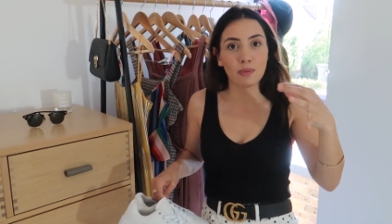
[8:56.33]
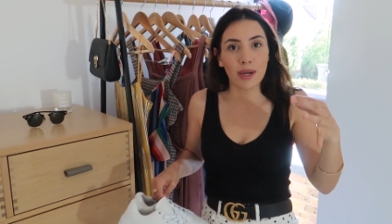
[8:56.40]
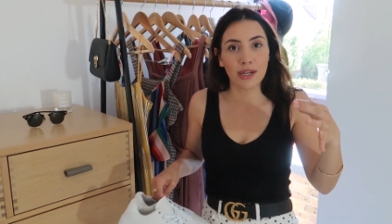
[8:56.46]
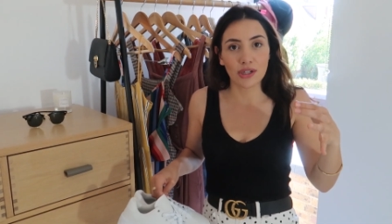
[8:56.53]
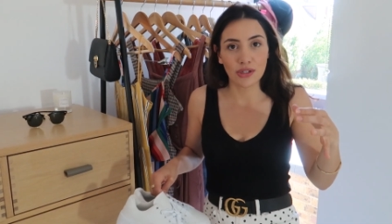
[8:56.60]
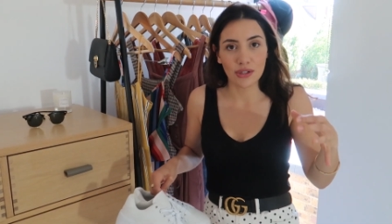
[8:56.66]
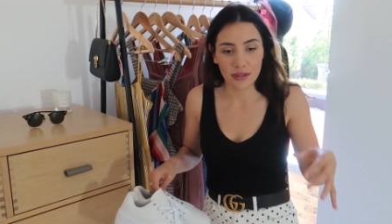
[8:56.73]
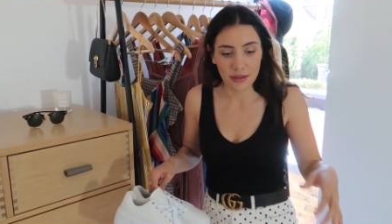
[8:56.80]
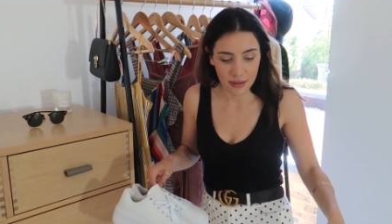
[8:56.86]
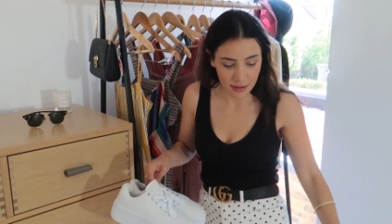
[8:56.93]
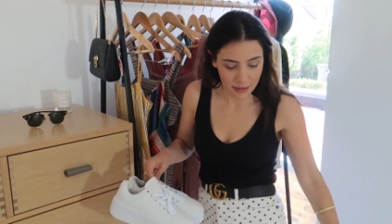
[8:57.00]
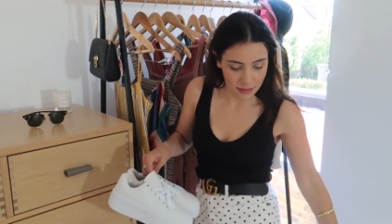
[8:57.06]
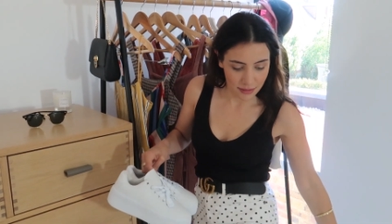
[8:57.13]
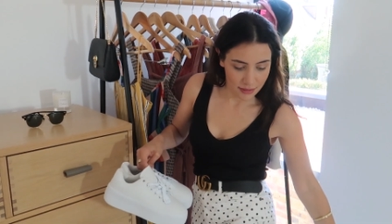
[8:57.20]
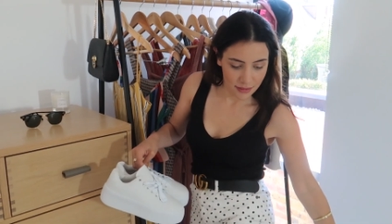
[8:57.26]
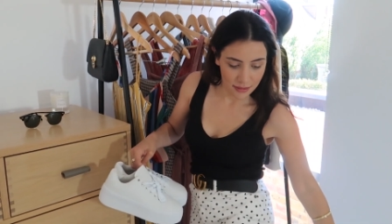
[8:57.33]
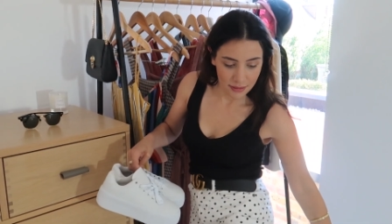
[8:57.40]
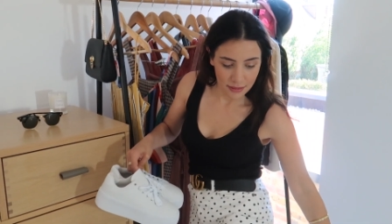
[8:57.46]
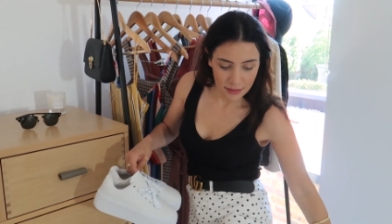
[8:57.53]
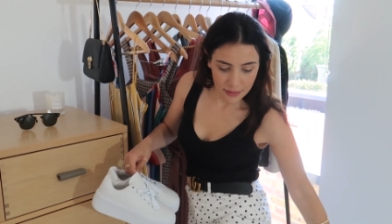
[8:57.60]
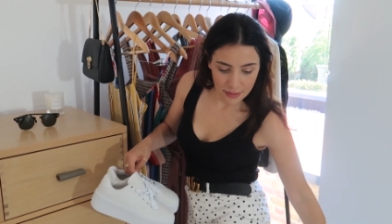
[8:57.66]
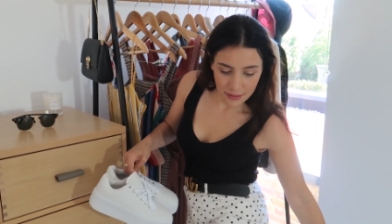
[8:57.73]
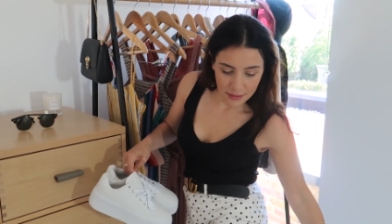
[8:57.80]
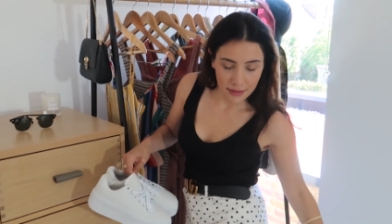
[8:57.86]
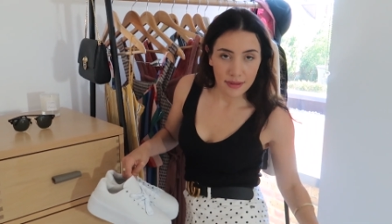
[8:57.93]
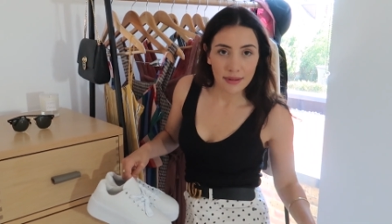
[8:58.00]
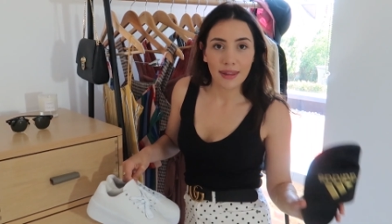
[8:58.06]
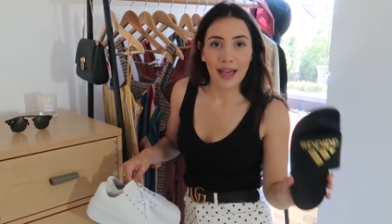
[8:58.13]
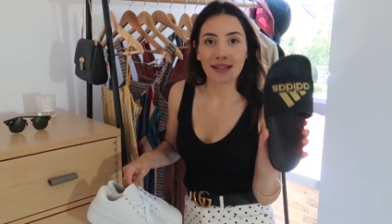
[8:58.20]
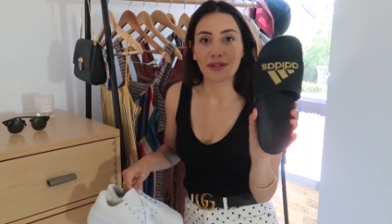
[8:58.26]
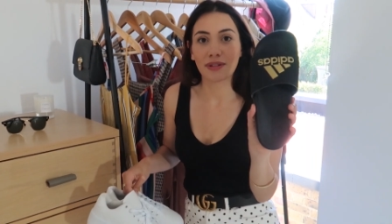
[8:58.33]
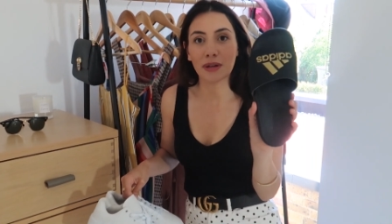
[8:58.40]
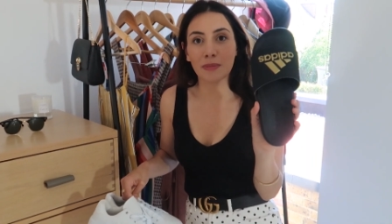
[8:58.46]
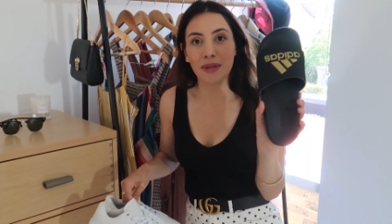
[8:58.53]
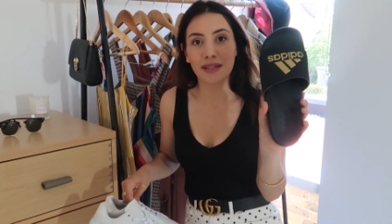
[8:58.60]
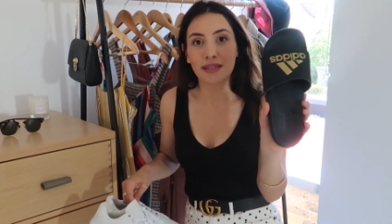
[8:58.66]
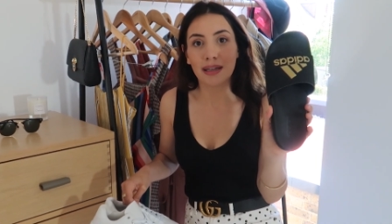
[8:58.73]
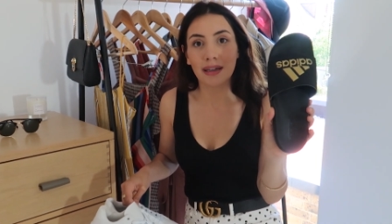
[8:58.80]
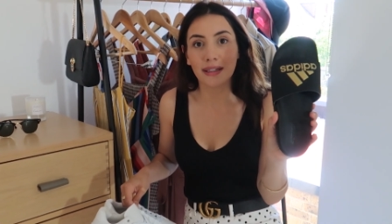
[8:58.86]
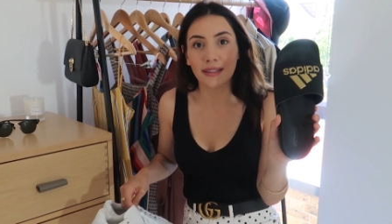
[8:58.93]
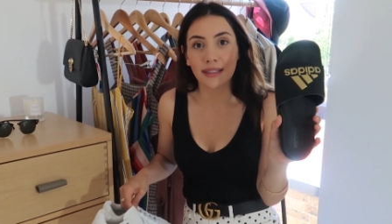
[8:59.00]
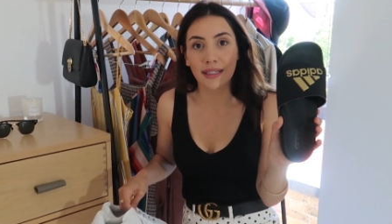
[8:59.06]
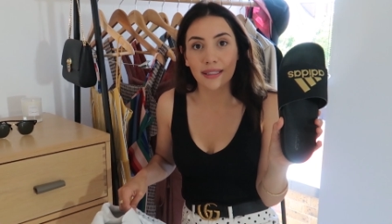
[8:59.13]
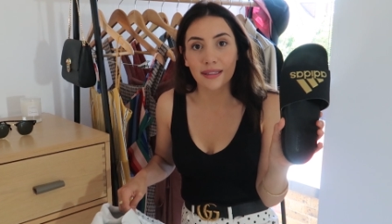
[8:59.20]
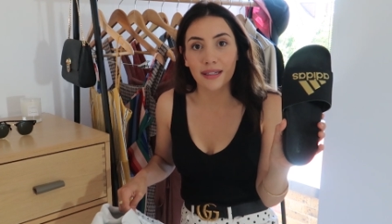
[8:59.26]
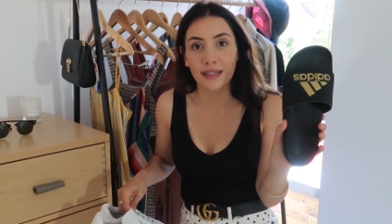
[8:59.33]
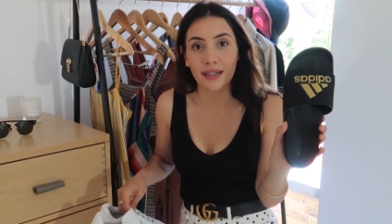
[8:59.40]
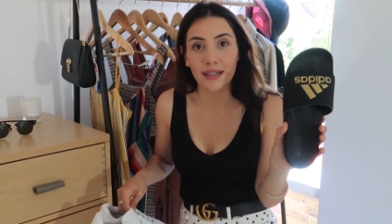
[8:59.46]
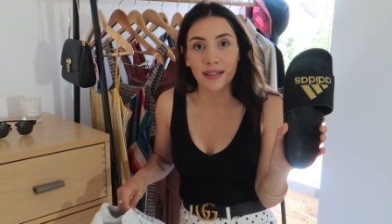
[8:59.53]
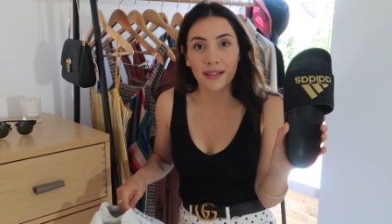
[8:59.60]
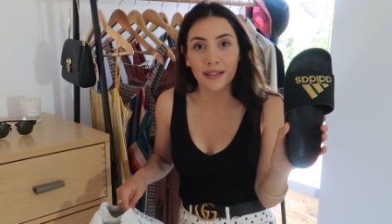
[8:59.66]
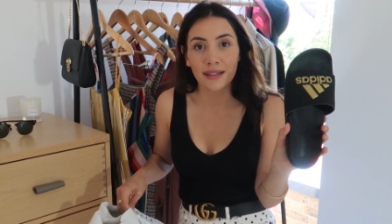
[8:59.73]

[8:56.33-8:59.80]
when you just, that's got to be a slider, hasn't it?